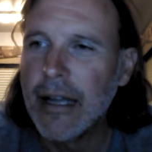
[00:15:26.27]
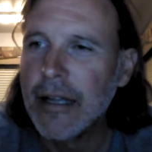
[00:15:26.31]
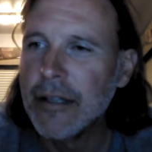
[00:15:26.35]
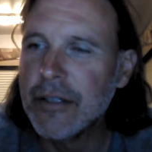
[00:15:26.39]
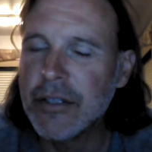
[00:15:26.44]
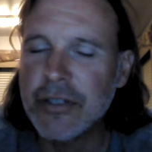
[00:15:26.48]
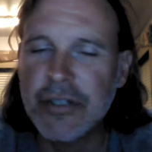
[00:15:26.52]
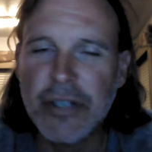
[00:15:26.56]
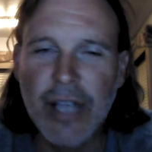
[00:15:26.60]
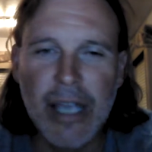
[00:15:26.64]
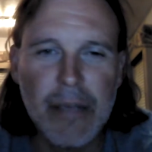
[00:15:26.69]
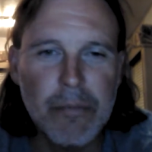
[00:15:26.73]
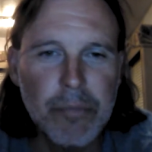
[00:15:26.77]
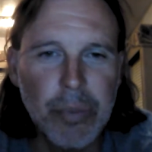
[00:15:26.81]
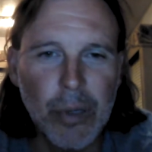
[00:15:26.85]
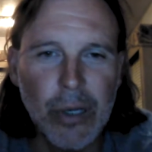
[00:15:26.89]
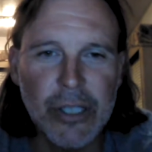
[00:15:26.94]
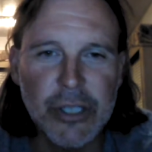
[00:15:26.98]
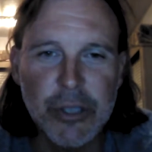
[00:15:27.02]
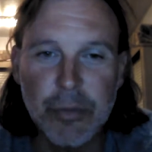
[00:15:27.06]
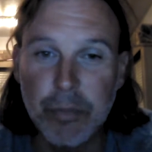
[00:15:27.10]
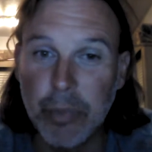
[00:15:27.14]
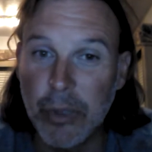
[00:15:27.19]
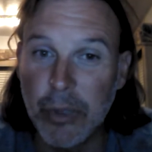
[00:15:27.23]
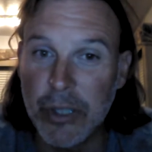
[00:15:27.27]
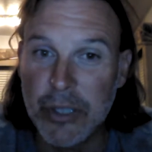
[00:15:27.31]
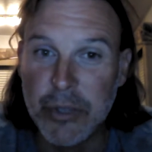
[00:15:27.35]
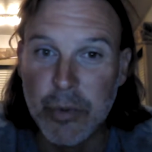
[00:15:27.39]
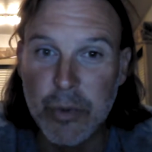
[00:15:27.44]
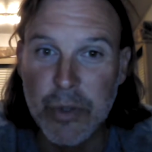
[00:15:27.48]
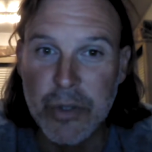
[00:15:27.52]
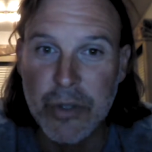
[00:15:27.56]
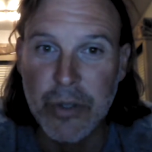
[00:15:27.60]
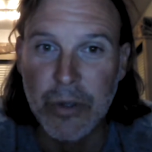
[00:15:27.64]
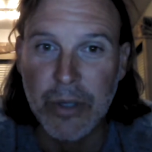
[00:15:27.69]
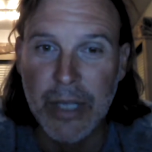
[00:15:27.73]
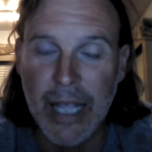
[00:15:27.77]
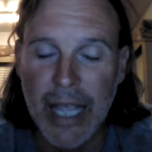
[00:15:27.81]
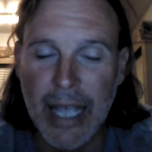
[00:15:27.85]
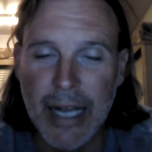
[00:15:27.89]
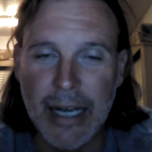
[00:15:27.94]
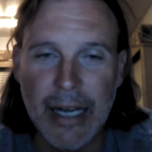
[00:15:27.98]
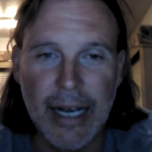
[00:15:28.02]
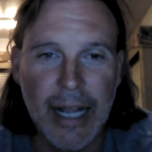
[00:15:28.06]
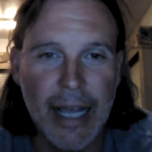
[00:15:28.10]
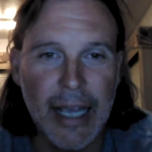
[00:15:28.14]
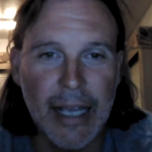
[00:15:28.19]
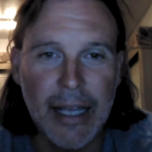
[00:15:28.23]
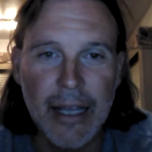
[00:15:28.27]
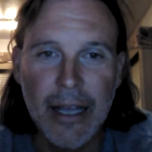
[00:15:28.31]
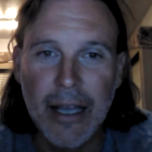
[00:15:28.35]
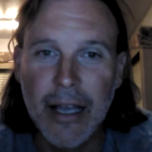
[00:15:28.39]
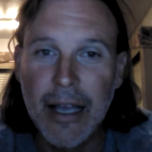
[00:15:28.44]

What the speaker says: Just like Bush. Bush was their candidate.